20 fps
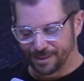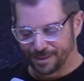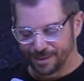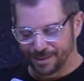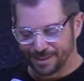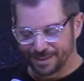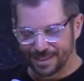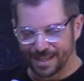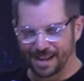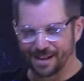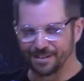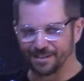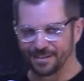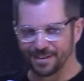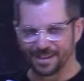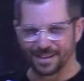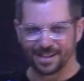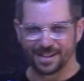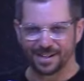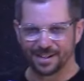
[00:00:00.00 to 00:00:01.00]
Now,
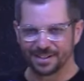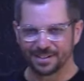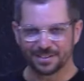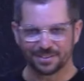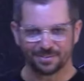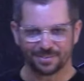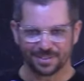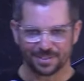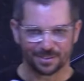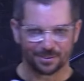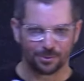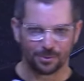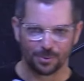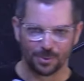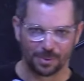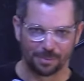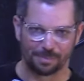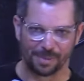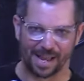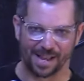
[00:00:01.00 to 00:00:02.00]
here's what's cool
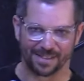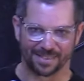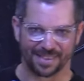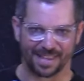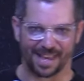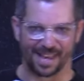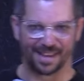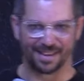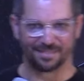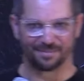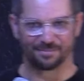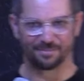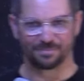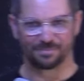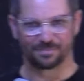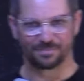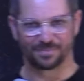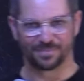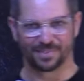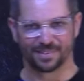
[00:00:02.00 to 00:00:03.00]
about that.
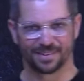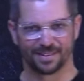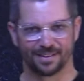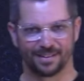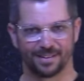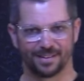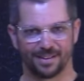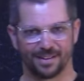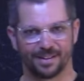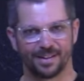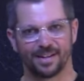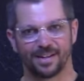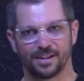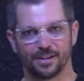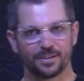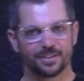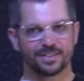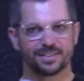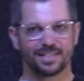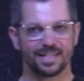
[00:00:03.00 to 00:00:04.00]

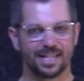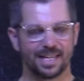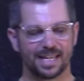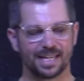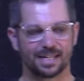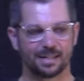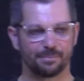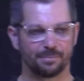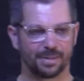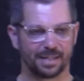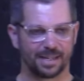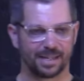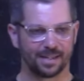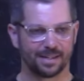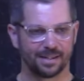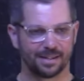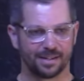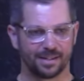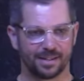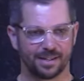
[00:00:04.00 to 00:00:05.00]
Here's the
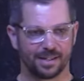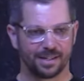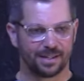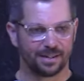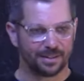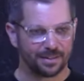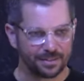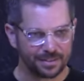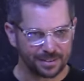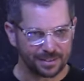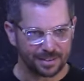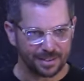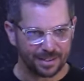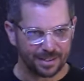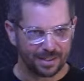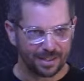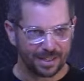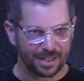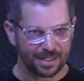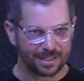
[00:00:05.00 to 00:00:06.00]
enemy, here's
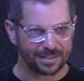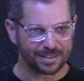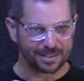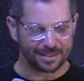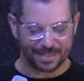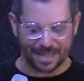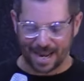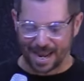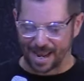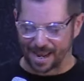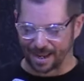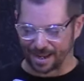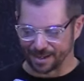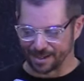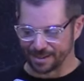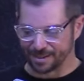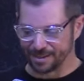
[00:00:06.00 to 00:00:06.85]
his attack,